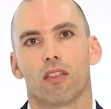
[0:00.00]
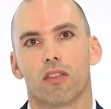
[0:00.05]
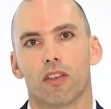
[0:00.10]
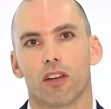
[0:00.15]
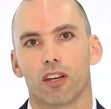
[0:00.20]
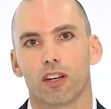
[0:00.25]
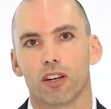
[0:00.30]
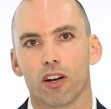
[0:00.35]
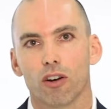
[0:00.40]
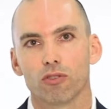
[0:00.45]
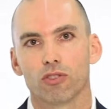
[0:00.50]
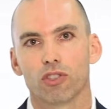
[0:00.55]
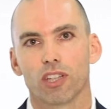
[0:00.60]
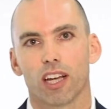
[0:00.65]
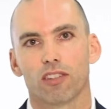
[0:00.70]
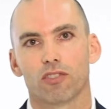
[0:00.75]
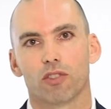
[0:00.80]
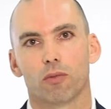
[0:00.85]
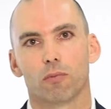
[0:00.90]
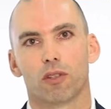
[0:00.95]
The
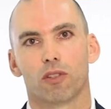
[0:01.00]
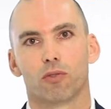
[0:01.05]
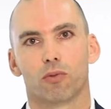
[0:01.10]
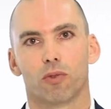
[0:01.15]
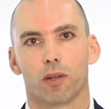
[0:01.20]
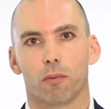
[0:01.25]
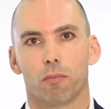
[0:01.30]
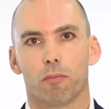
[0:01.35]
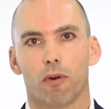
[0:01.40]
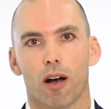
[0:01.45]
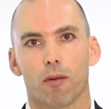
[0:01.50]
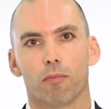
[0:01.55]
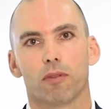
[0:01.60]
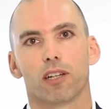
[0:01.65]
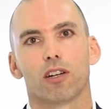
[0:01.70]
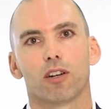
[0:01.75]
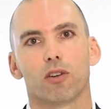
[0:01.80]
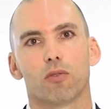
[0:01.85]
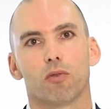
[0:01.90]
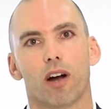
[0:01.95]
negotiation between
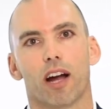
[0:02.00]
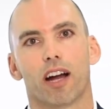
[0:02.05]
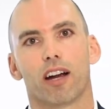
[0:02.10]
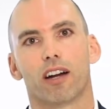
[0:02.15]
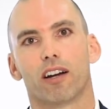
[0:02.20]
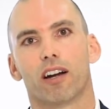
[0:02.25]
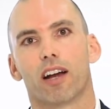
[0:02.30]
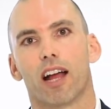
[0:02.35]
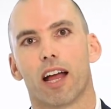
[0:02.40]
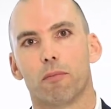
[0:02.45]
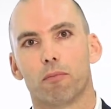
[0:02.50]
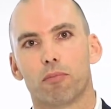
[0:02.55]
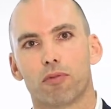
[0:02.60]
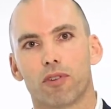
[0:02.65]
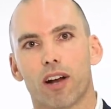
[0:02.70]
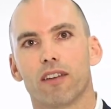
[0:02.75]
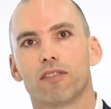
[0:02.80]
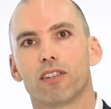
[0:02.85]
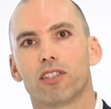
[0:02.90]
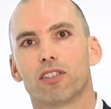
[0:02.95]
public acquirer and
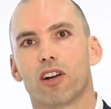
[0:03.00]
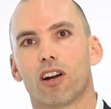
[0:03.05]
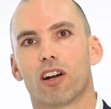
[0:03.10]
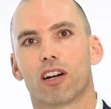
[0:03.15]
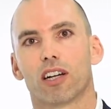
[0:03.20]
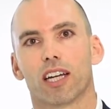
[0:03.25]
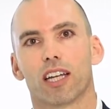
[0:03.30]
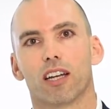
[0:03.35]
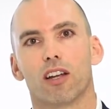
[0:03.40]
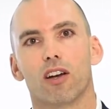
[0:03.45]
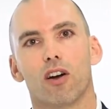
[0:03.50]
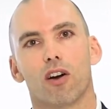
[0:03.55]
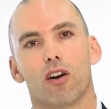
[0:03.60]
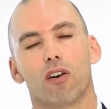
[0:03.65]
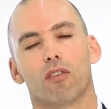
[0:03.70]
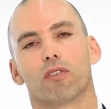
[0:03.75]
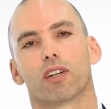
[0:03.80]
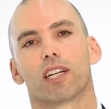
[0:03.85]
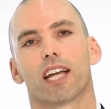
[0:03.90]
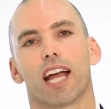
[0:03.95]
private target
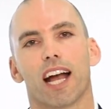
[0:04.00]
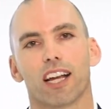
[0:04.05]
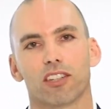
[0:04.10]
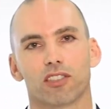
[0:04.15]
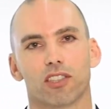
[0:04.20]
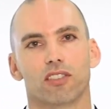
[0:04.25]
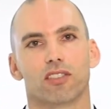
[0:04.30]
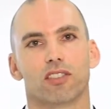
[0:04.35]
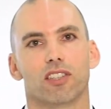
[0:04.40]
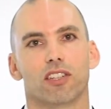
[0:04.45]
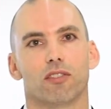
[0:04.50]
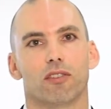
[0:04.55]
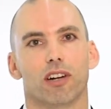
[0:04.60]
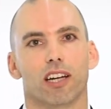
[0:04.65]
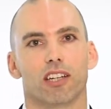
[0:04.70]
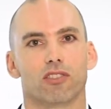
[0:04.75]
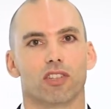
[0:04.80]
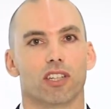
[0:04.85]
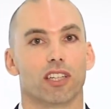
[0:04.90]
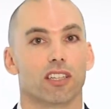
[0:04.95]
over cash
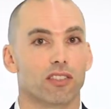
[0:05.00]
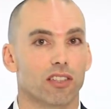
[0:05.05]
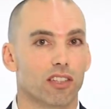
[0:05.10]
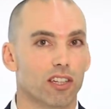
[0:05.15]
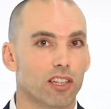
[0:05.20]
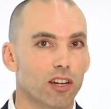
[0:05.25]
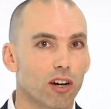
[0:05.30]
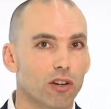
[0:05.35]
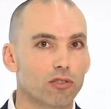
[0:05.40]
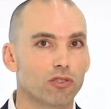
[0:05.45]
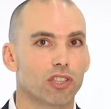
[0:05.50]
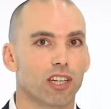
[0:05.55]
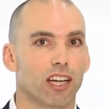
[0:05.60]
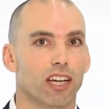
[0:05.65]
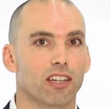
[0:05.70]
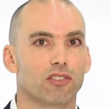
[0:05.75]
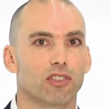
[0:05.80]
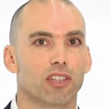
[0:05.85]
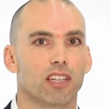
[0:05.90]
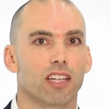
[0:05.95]
consideration is a
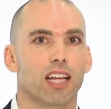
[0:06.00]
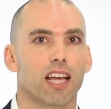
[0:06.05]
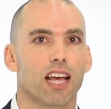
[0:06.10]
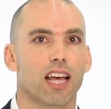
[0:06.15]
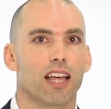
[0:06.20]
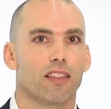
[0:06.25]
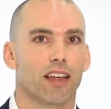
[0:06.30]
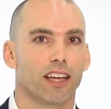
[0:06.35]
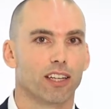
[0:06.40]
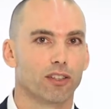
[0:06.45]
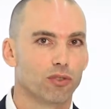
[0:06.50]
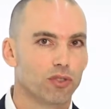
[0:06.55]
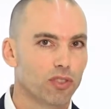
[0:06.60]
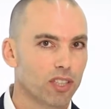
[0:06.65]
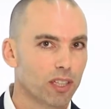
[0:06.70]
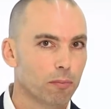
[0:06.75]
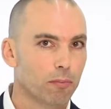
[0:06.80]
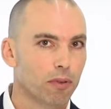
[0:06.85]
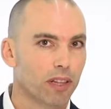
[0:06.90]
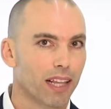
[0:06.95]
negotiation that you
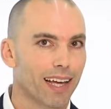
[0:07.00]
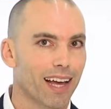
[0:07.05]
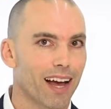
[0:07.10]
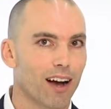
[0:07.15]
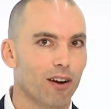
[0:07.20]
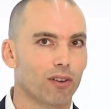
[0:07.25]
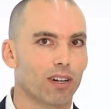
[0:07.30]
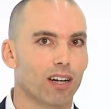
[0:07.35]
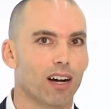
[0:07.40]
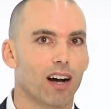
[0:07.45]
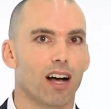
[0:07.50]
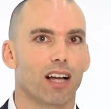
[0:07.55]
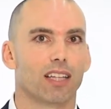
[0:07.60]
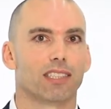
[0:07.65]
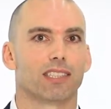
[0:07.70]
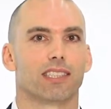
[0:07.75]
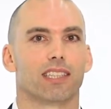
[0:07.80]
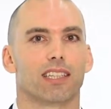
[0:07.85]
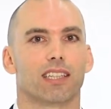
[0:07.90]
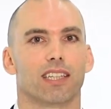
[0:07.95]
see play out
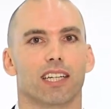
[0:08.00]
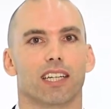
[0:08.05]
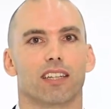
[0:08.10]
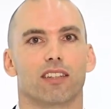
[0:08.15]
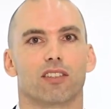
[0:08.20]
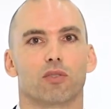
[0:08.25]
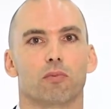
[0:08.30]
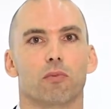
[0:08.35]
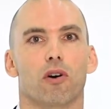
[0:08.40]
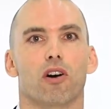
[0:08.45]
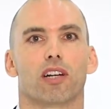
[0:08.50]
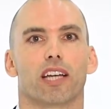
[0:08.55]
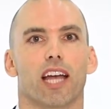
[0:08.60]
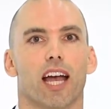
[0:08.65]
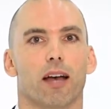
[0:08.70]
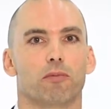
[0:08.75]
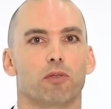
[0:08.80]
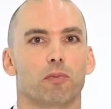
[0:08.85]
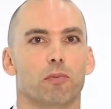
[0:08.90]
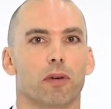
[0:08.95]
constantly in the small
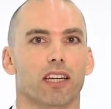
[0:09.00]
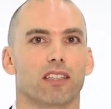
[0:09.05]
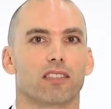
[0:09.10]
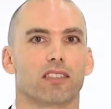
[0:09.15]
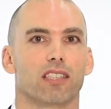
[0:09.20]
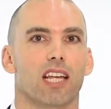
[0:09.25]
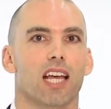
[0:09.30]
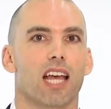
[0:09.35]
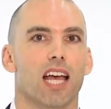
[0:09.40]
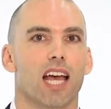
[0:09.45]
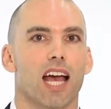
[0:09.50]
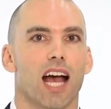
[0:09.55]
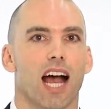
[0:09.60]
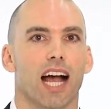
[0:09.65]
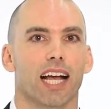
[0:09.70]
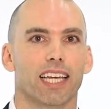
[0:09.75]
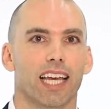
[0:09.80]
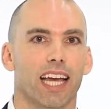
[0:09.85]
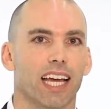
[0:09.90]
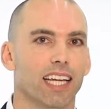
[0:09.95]
cap space.
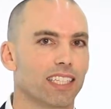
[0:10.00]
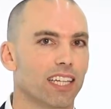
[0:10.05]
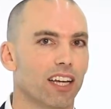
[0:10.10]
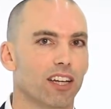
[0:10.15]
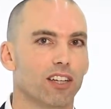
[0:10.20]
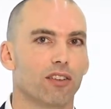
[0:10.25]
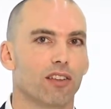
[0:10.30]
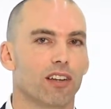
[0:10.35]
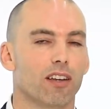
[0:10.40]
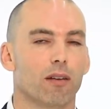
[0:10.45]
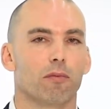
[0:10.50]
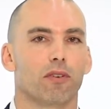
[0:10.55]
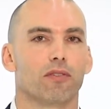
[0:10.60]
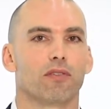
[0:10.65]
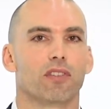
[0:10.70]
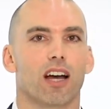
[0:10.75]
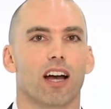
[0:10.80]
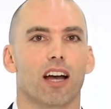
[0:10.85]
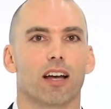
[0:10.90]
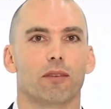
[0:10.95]
I can't tell you the number
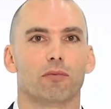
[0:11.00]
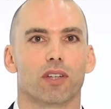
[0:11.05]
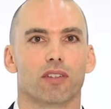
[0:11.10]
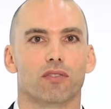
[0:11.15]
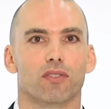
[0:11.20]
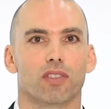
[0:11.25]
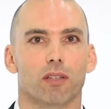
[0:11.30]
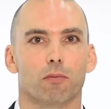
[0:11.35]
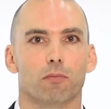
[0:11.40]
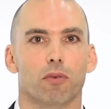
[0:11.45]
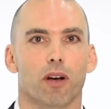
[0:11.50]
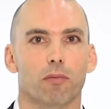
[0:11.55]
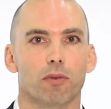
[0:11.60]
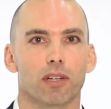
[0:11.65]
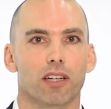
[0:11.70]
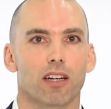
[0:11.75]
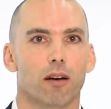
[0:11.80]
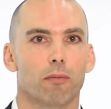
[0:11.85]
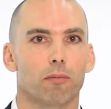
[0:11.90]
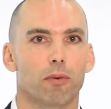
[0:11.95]
of times I've seen
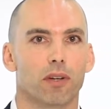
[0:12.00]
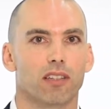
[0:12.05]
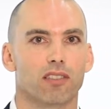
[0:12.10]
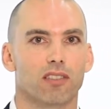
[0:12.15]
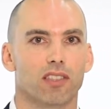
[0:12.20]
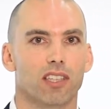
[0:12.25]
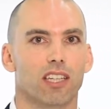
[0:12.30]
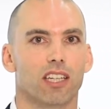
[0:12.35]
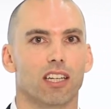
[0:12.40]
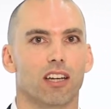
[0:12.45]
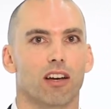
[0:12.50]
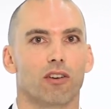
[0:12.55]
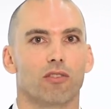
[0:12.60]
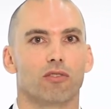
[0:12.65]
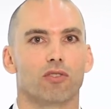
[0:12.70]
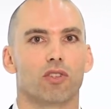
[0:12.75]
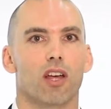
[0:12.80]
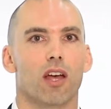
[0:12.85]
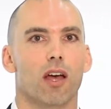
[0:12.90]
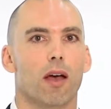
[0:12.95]
public company
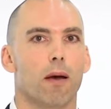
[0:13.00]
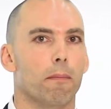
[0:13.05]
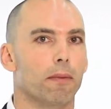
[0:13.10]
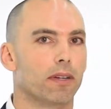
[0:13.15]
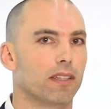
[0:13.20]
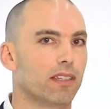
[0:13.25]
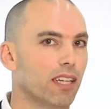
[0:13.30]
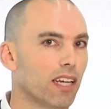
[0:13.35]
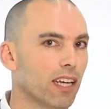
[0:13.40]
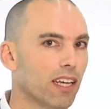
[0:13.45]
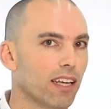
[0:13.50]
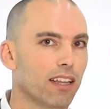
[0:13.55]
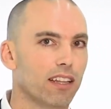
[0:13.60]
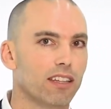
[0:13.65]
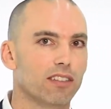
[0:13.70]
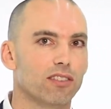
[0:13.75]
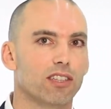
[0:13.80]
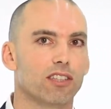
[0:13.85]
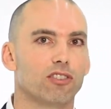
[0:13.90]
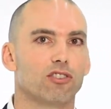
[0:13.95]
CEOs
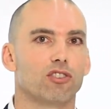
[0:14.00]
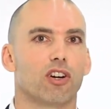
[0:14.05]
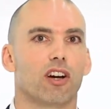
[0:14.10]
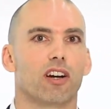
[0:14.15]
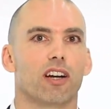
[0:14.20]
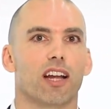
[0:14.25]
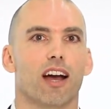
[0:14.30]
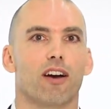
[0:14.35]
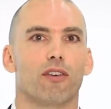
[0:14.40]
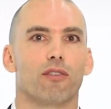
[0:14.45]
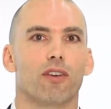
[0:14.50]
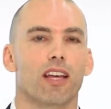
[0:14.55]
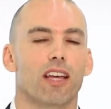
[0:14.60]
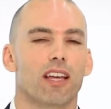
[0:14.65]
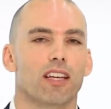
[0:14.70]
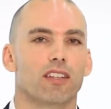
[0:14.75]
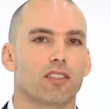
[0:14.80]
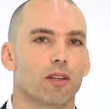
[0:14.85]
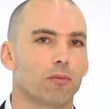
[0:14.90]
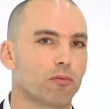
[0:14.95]
meticulously chart out
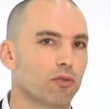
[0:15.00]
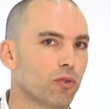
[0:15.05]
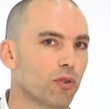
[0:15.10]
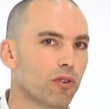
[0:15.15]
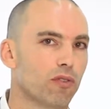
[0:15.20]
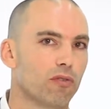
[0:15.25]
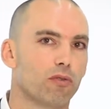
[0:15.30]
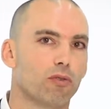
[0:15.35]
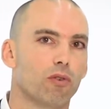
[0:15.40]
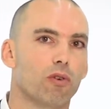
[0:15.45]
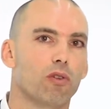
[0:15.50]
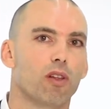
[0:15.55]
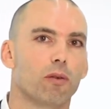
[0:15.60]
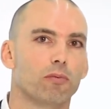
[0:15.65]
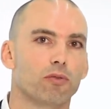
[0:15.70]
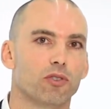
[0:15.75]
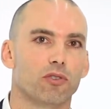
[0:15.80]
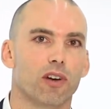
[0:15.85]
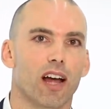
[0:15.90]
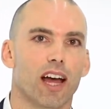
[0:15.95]
some sort of
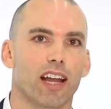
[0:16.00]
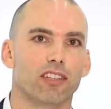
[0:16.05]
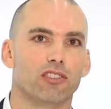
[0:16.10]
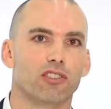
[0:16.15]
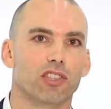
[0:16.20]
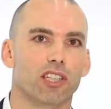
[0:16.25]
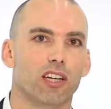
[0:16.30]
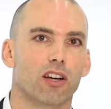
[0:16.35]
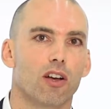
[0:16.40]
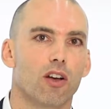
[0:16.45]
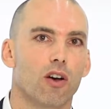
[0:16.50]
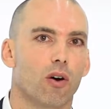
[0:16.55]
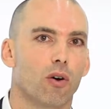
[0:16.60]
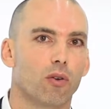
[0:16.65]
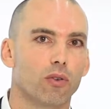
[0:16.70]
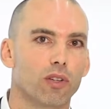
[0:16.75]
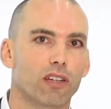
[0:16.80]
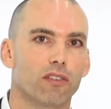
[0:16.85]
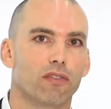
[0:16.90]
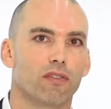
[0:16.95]
roll-up strategy
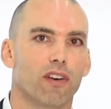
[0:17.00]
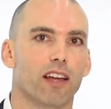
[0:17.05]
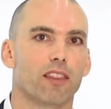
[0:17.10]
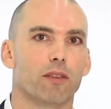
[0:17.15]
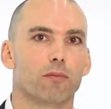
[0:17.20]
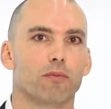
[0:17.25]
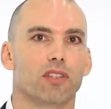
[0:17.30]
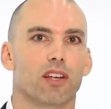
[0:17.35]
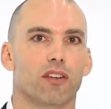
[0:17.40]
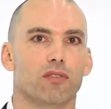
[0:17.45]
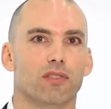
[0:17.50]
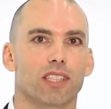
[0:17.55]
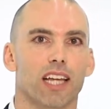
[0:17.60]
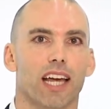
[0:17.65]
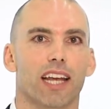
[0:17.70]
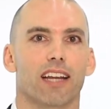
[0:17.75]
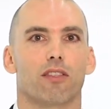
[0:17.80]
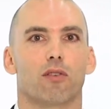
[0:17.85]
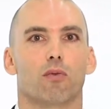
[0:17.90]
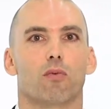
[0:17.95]
only to find themselves
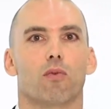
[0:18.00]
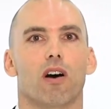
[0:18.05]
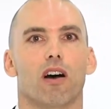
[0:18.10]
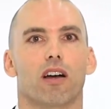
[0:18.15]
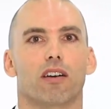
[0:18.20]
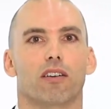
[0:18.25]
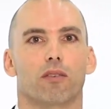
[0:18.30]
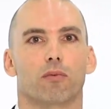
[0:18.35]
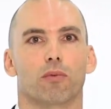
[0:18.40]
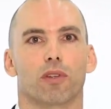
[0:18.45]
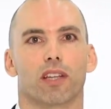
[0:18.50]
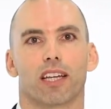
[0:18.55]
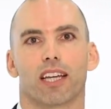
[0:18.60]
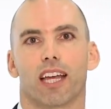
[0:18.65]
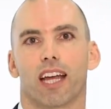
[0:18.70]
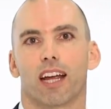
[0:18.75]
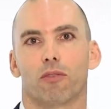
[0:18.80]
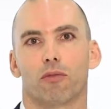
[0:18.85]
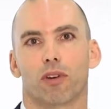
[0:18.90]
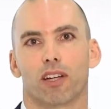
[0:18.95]
dead in the water when they
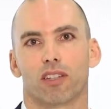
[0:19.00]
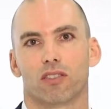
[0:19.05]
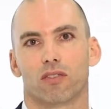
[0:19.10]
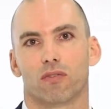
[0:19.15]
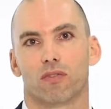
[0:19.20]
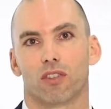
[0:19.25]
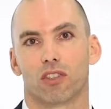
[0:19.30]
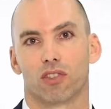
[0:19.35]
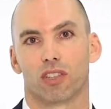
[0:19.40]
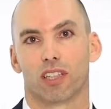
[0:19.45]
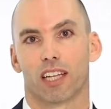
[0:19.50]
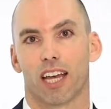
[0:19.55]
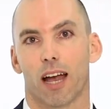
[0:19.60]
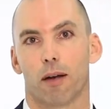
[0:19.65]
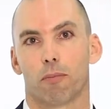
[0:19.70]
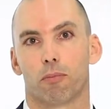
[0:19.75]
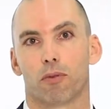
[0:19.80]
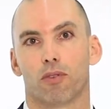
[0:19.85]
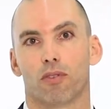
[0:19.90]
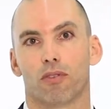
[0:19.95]
can't raise sufficient
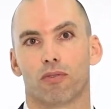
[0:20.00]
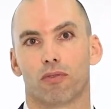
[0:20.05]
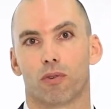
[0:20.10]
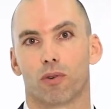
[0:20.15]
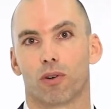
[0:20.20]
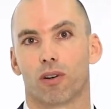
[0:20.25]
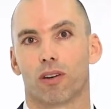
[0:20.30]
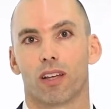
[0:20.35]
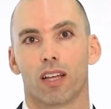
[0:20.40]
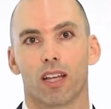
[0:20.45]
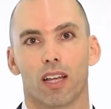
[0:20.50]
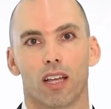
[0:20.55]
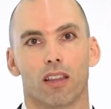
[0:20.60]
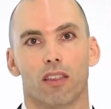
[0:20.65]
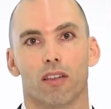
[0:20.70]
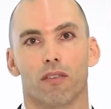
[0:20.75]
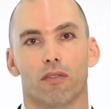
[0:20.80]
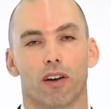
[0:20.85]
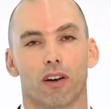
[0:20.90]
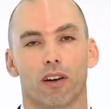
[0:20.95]
capital for
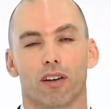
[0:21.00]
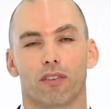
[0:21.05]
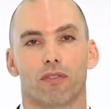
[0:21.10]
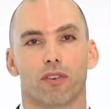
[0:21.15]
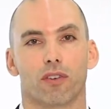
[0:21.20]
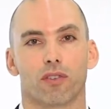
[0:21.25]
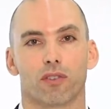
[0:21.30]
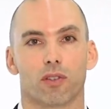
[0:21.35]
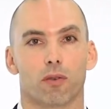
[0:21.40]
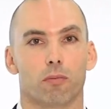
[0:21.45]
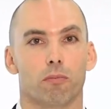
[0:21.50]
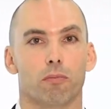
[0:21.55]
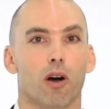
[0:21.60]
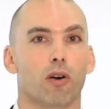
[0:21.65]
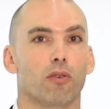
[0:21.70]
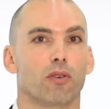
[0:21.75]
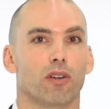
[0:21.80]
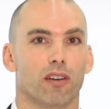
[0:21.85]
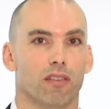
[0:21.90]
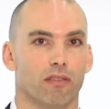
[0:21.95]
the very first
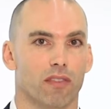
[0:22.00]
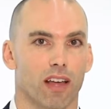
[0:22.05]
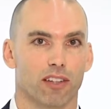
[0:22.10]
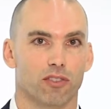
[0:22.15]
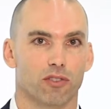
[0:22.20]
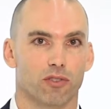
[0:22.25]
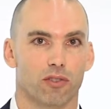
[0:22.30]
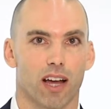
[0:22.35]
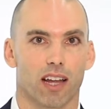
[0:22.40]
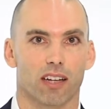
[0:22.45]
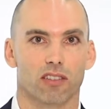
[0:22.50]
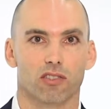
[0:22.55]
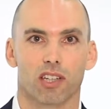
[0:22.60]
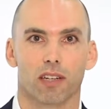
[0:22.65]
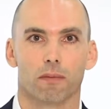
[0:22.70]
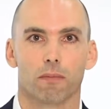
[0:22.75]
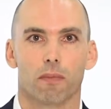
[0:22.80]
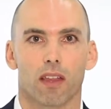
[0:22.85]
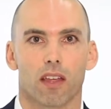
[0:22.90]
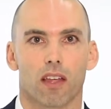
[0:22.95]
component of that strategy.